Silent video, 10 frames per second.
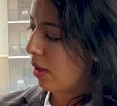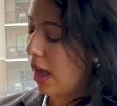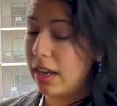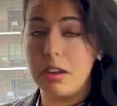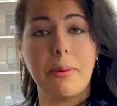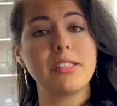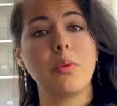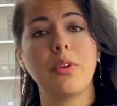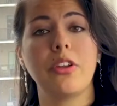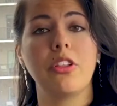And it depends
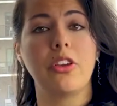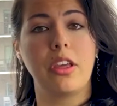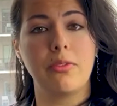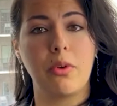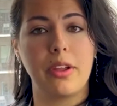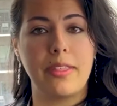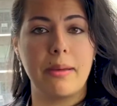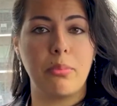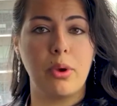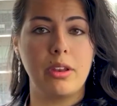on what they're looking for at
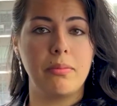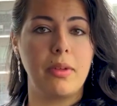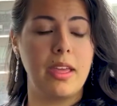that point.